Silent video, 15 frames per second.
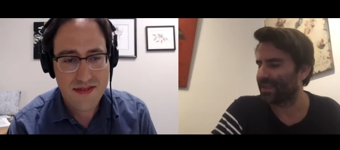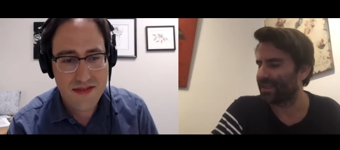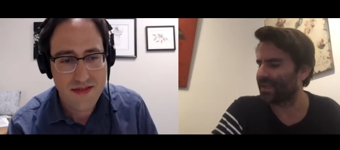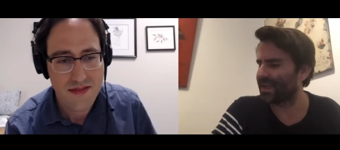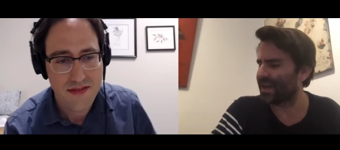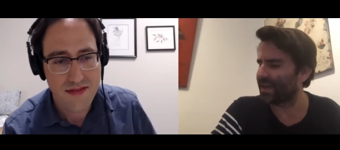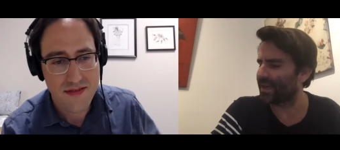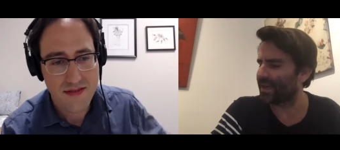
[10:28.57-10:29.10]

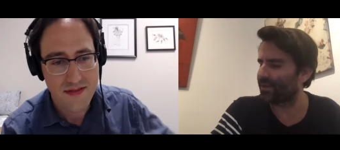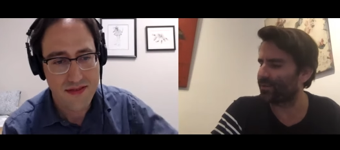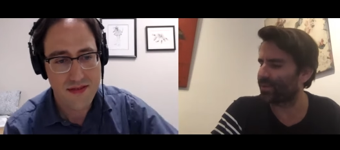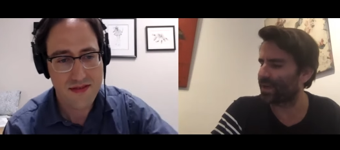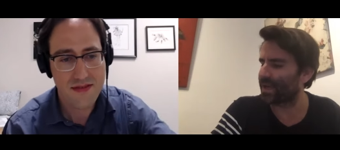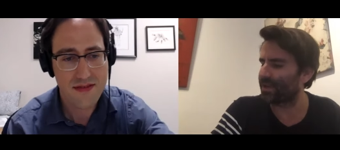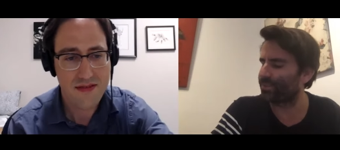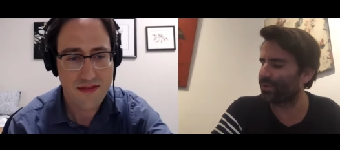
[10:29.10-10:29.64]
Speaker 1: yeah I, I, when
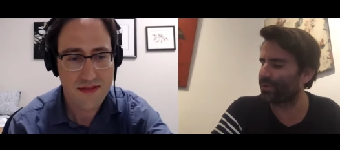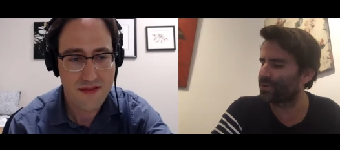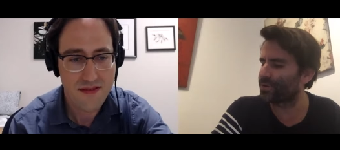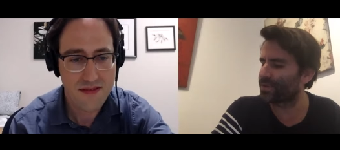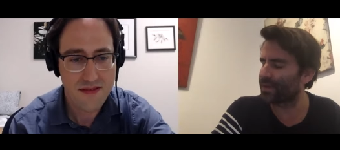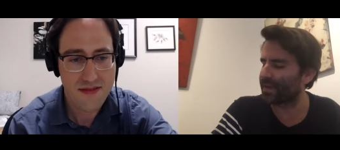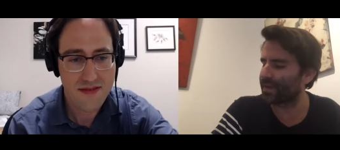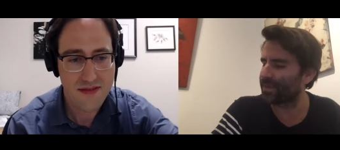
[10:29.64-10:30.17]
i
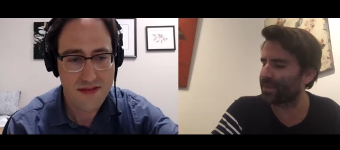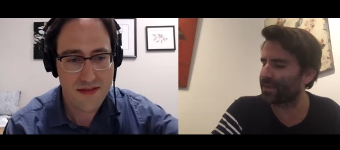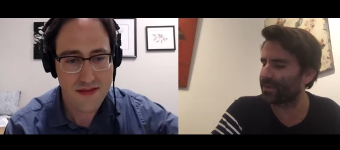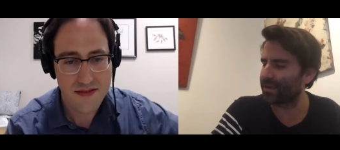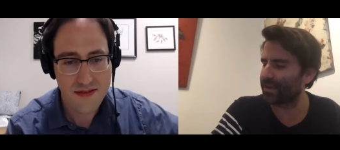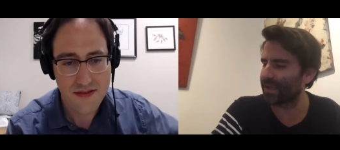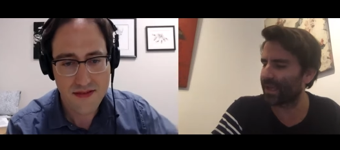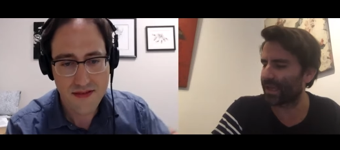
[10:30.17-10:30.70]
approached i mean
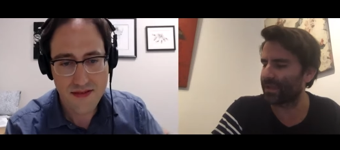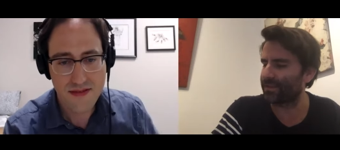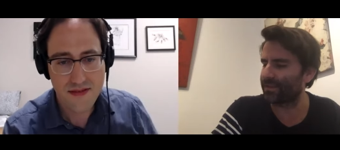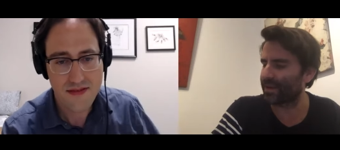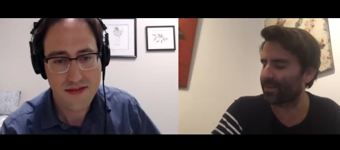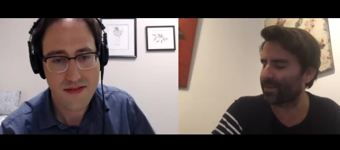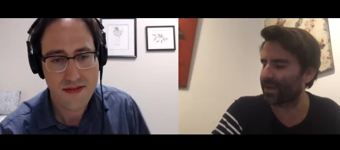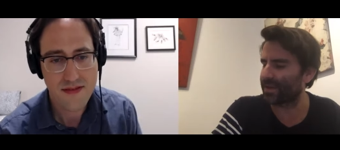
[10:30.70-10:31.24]

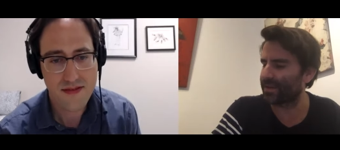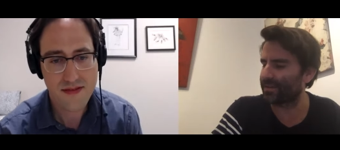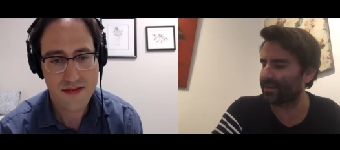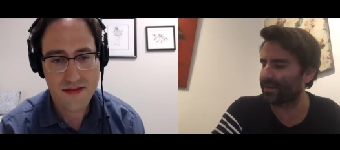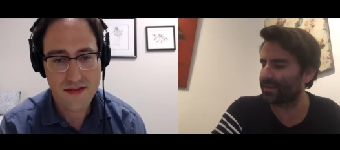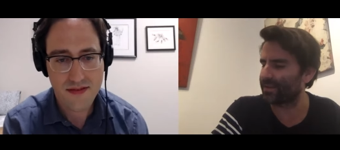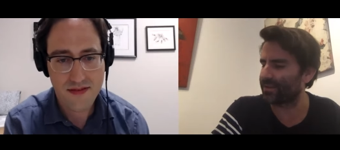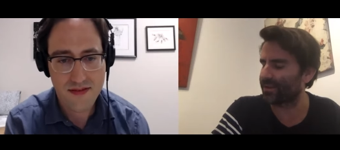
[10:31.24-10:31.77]
anytime i
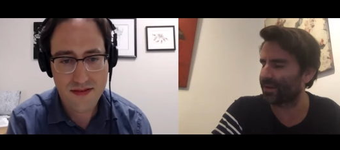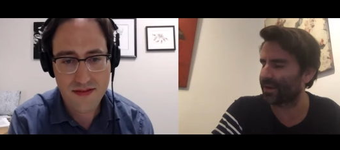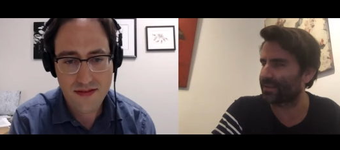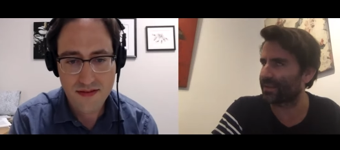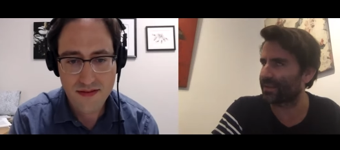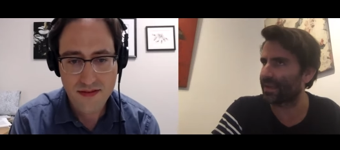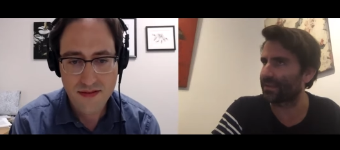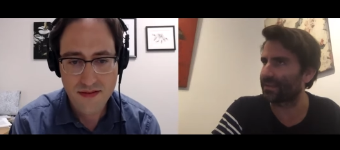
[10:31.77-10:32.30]
you know at,
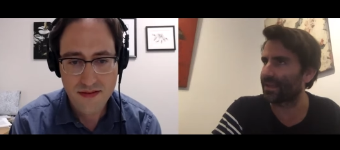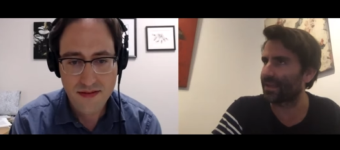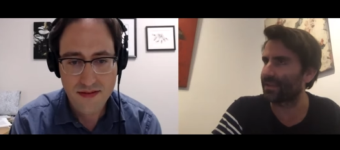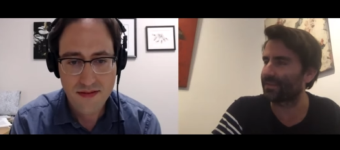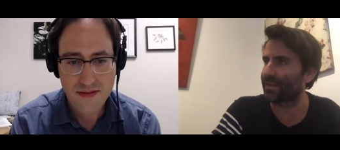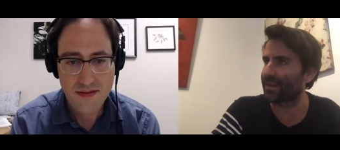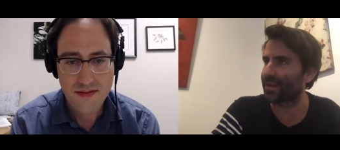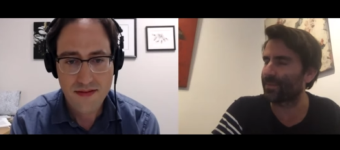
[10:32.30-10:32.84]
the, at
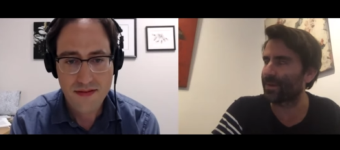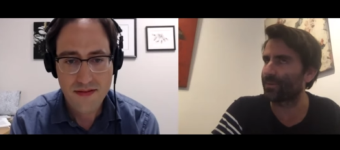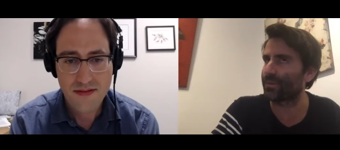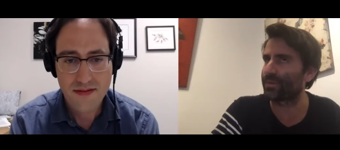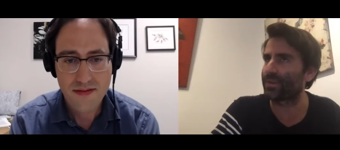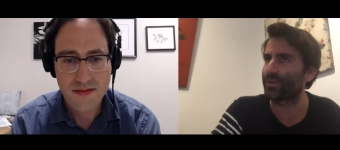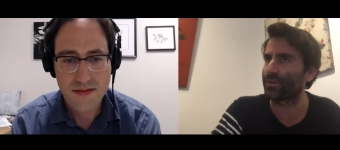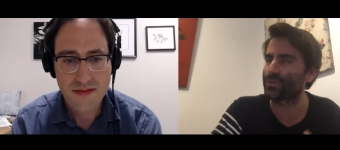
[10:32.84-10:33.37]
that time i
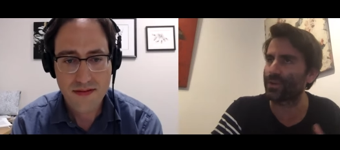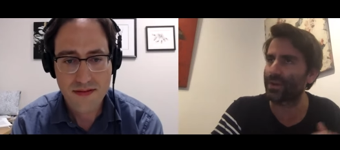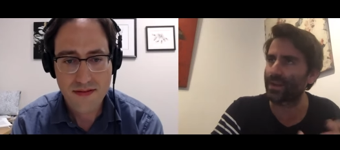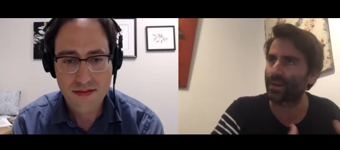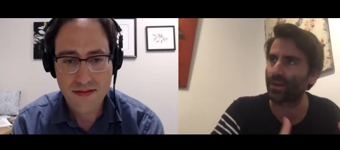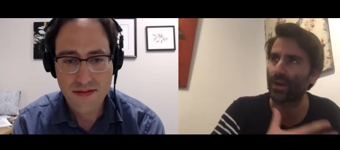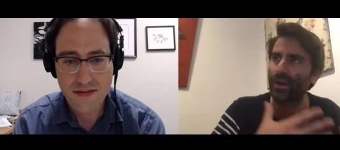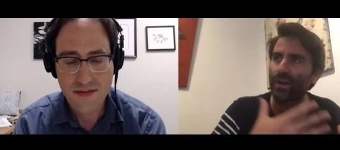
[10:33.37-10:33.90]
was still trying to
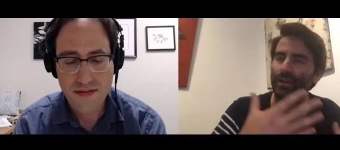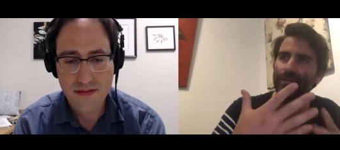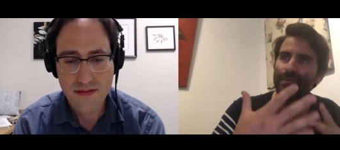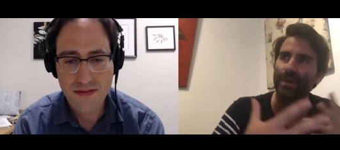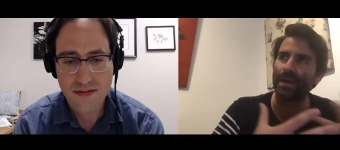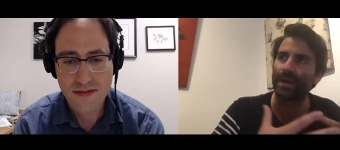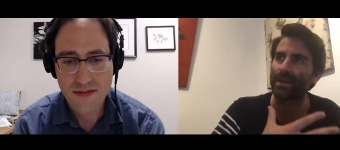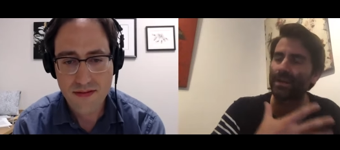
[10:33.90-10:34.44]
carve
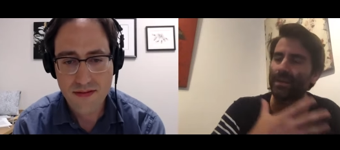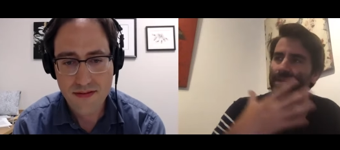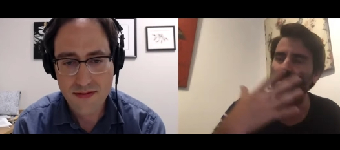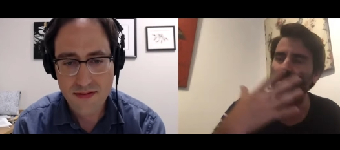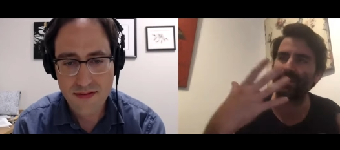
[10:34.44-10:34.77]
my